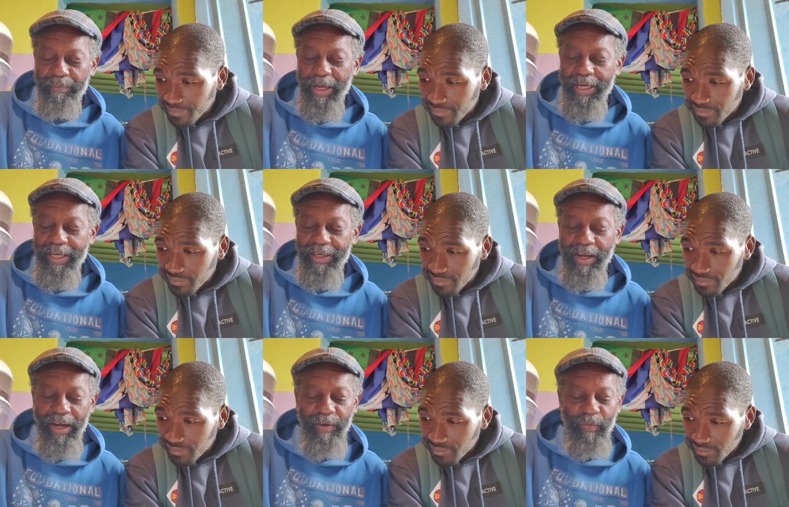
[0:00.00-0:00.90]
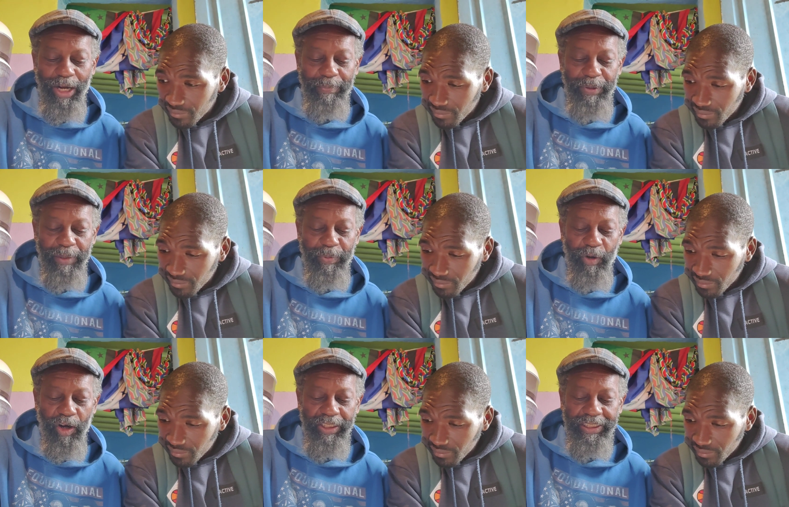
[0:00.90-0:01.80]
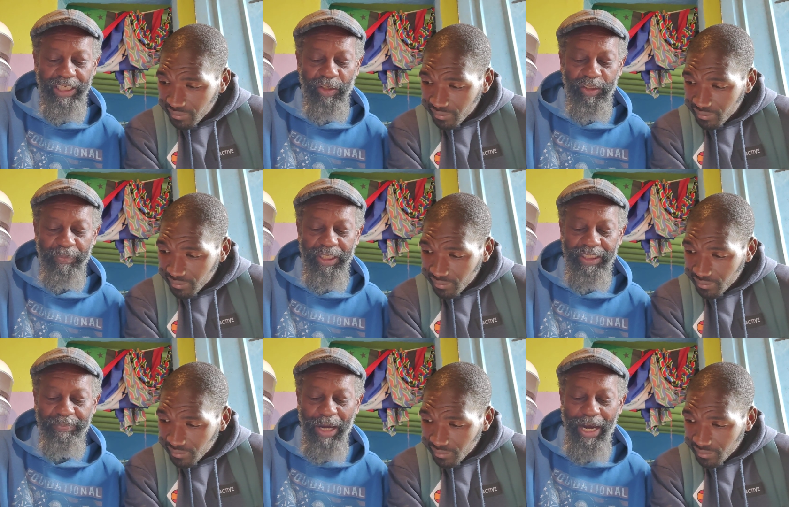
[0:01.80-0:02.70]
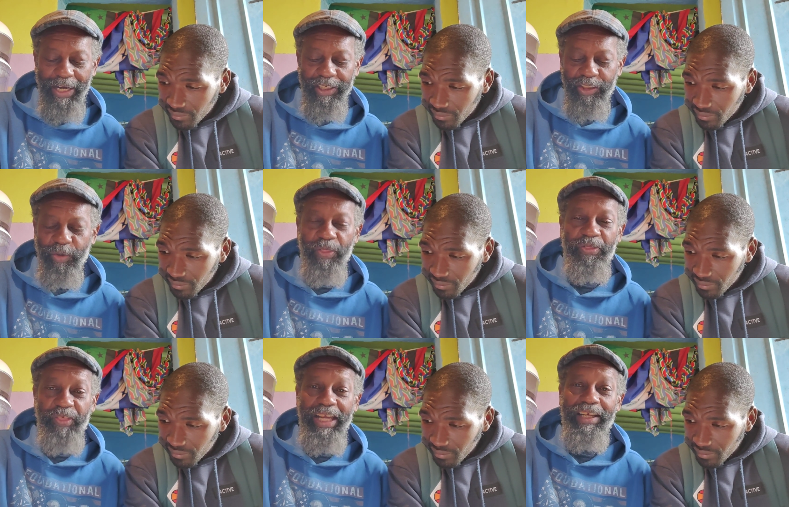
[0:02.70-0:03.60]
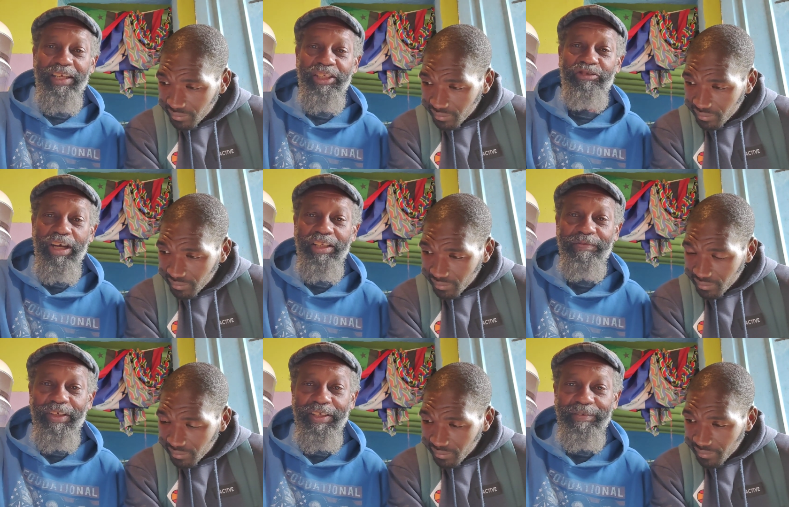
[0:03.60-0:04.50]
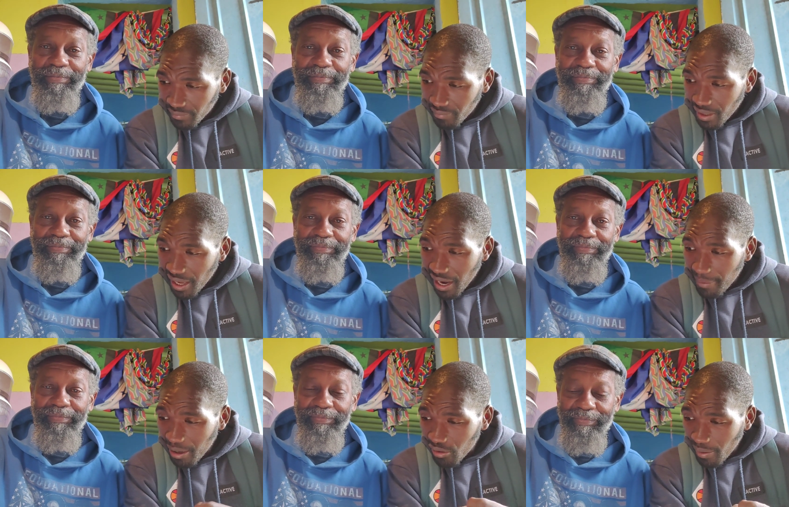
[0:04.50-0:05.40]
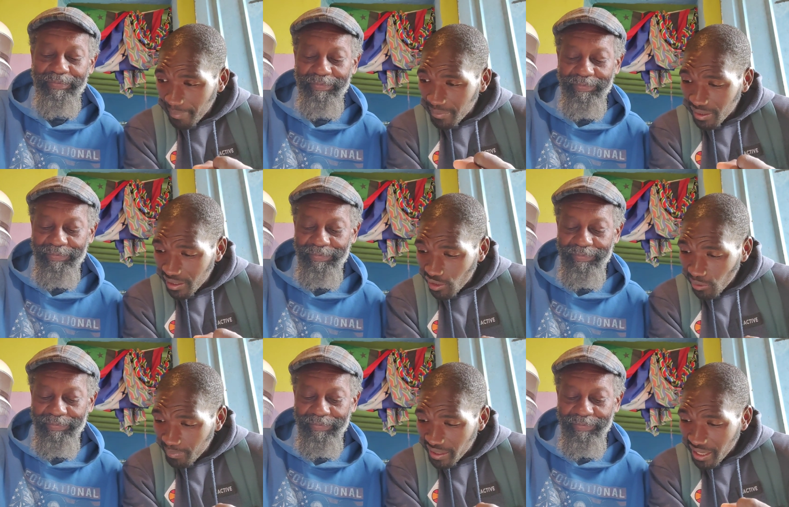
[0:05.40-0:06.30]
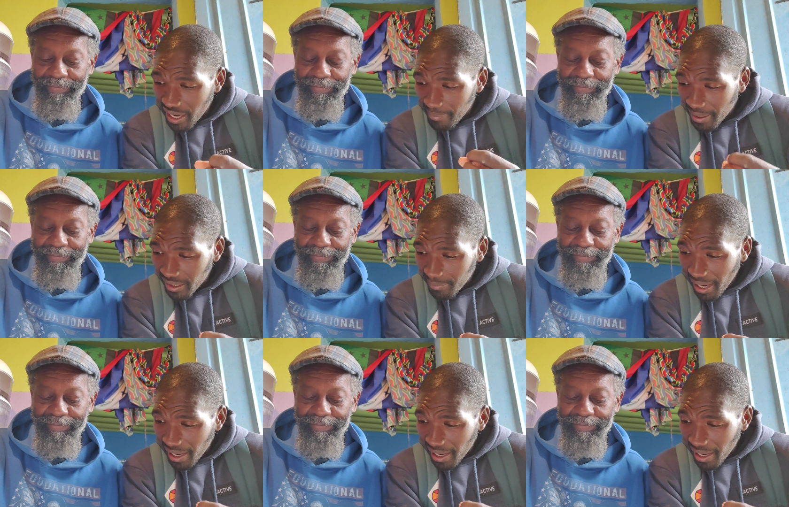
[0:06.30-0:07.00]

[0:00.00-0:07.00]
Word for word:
Speaker 1: Many non-white people are seldom inspired to think constructively.
Speaker 2: Now,